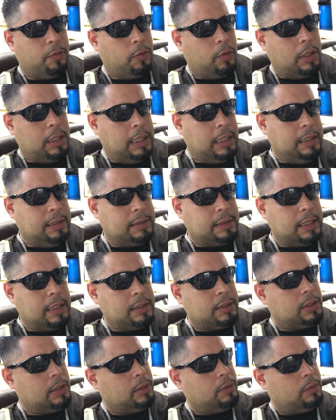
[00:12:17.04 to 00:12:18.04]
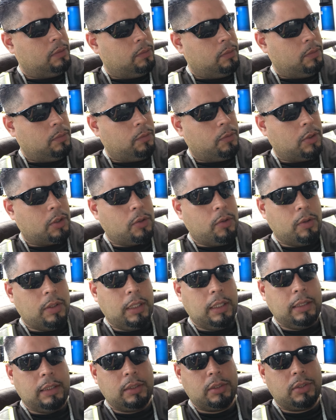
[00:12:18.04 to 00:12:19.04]
When he says, we're
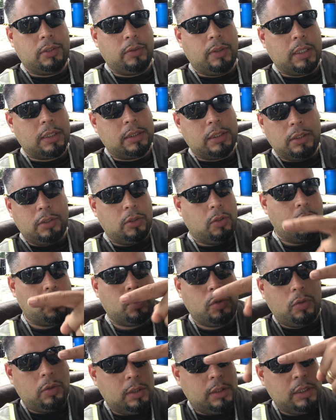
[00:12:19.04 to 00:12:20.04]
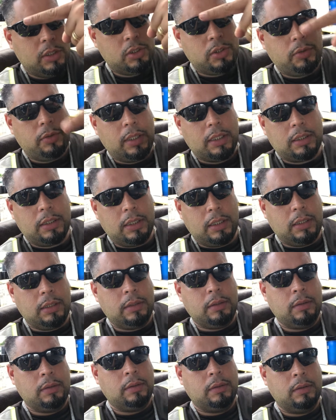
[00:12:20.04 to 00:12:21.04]
going in this direction, don't go in this direction.
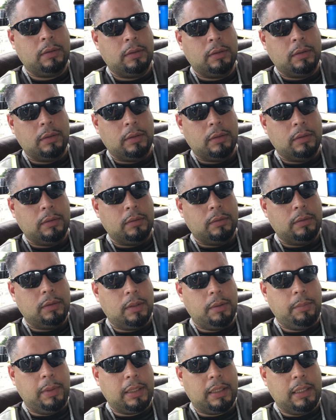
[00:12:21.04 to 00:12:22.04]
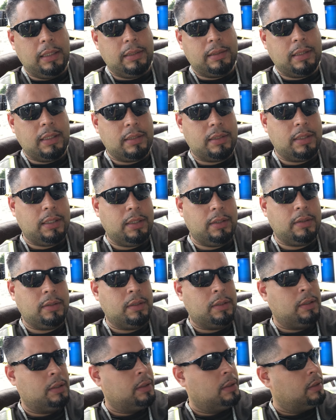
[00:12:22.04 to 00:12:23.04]
Does that make any sense to you?
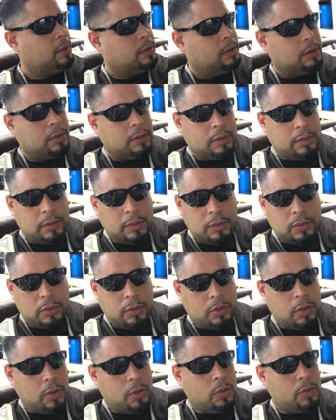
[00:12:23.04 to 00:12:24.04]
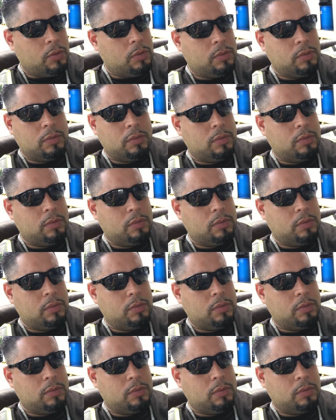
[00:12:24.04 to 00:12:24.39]
Don't